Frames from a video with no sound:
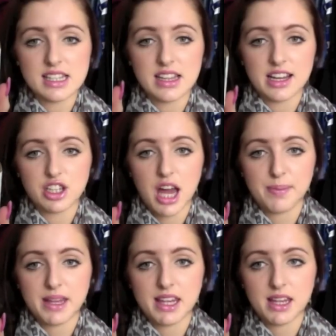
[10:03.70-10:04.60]
the Lush
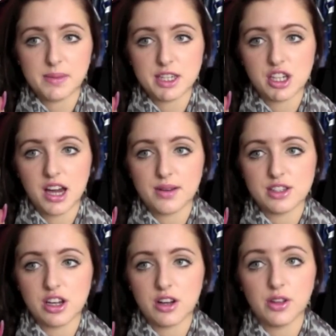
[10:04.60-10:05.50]
Happy Hippy Shower
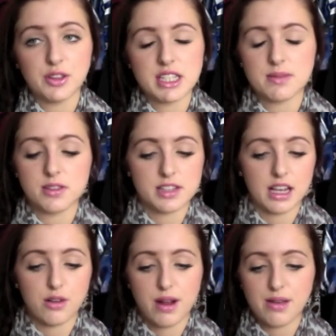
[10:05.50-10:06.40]
Gel. This smells
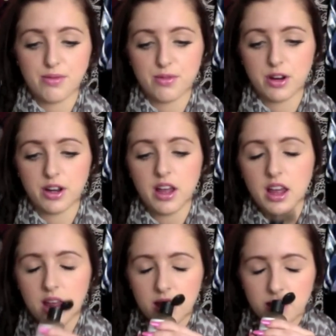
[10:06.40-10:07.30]
like grapefruit.
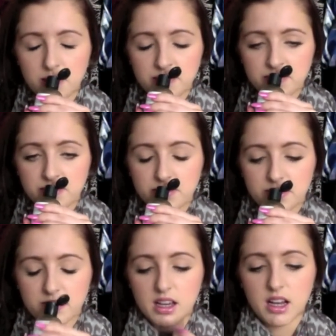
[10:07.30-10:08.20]

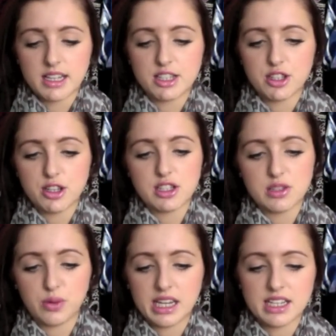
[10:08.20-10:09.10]
Oh, it's so
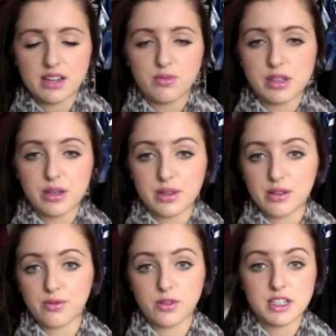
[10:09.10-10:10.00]
sweet and really, really
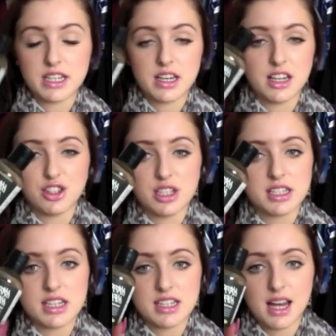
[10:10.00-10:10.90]
fruity. It just
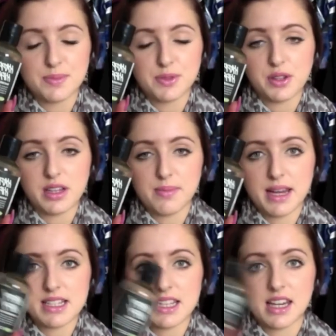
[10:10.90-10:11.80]
is absolutely
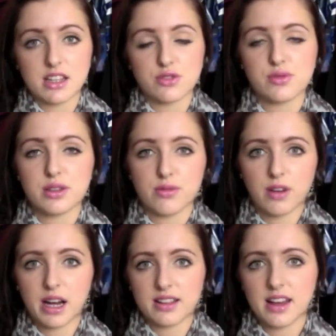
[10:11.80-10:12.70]
amazing. It's really
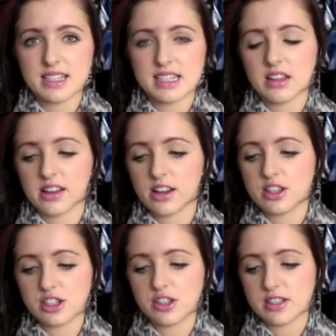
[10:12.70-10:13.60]
revitalizing. Like, I
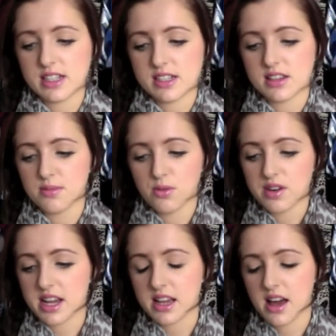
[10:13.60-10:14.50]
used to use this in the
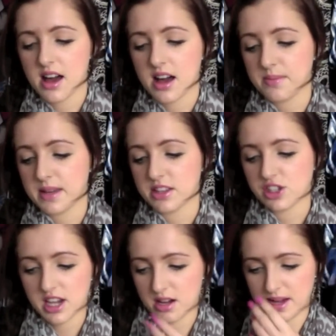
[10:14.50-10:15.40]
morning in the
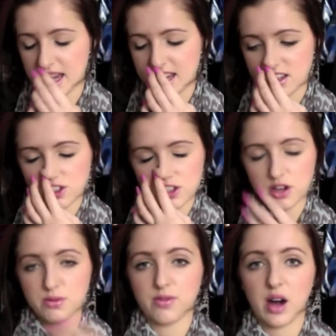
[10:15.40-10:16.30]
shower, and it's so
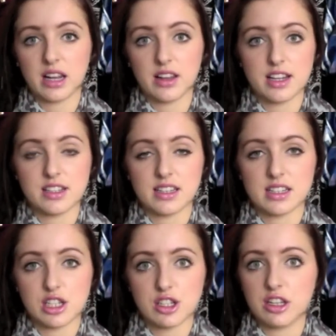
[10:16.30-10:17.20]
revitalizing because
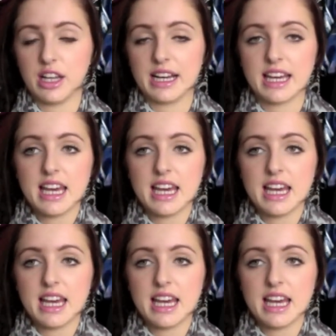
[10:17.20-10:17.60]
it's so, like,